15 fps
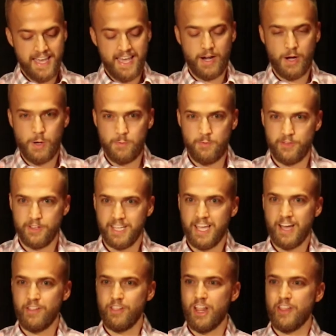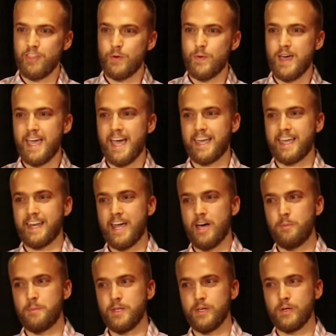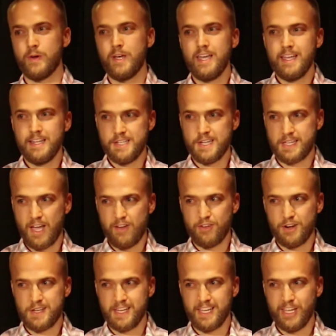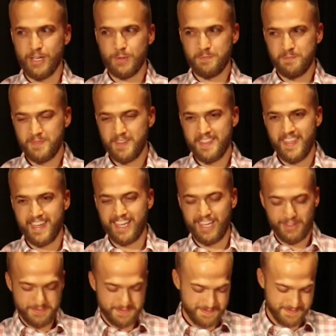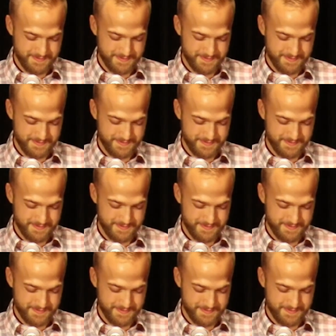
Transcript: and hopefully along the way I can help you discover CU. Thank you.